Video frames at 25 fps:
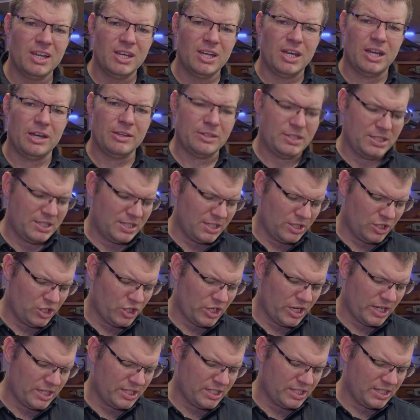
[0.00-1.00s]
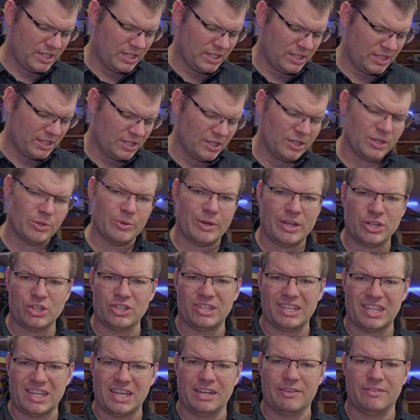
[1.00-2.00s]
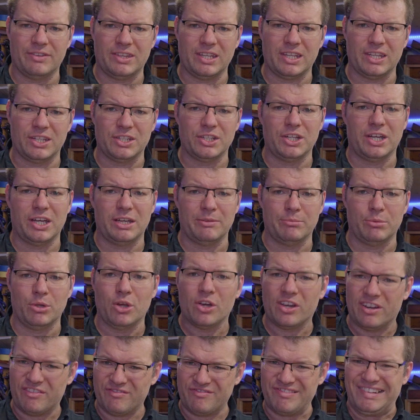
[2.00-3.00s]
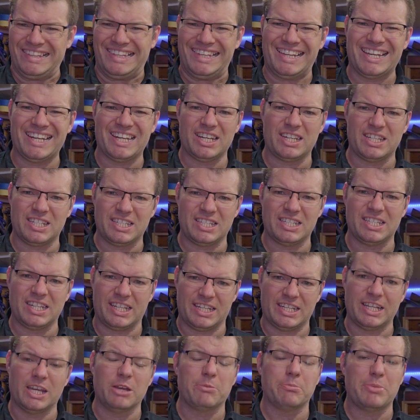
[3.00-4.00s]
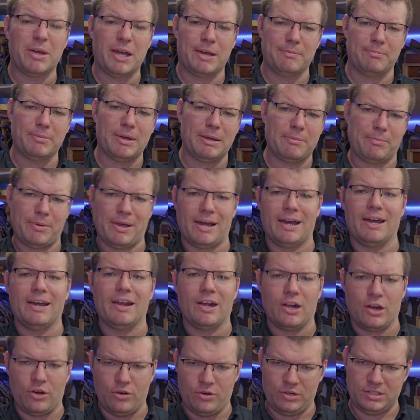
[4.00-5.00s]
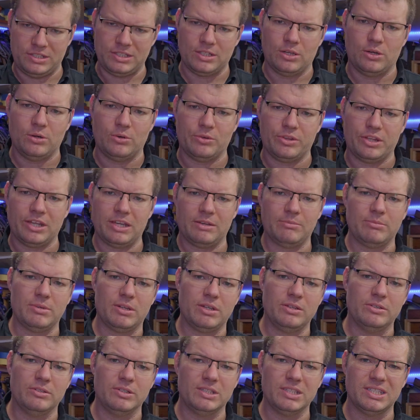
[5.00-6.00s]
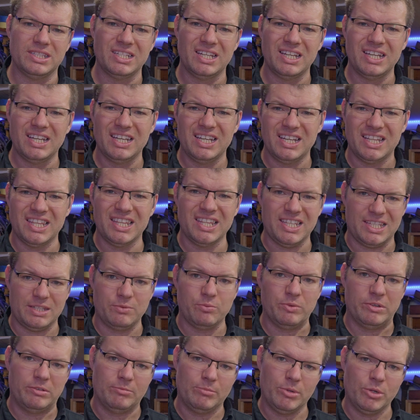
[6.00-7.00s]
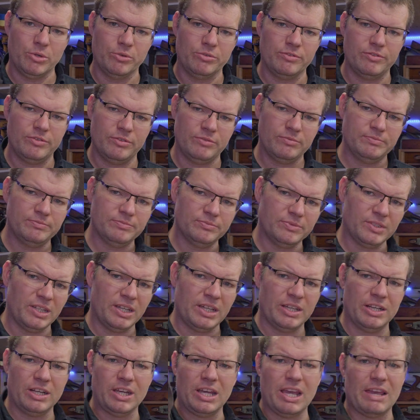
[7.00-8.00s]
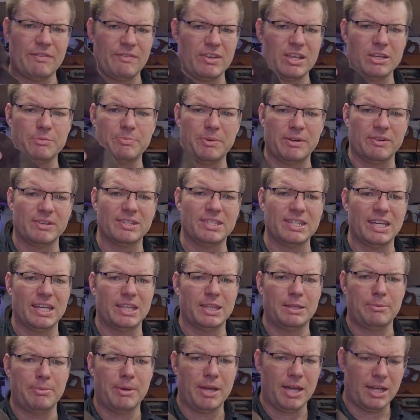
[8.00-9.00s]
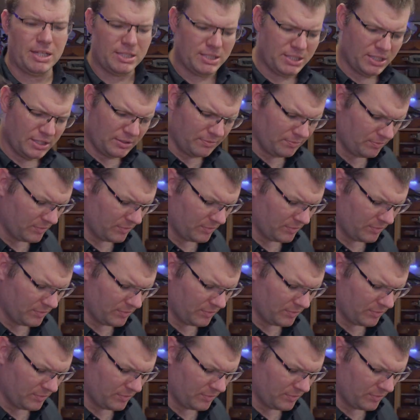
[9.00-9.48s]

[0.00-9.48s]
I'd suggest that you actually cover the entire block and really get it to stick down part by part across the whole thing, because this will move. And I have experienced that in the past.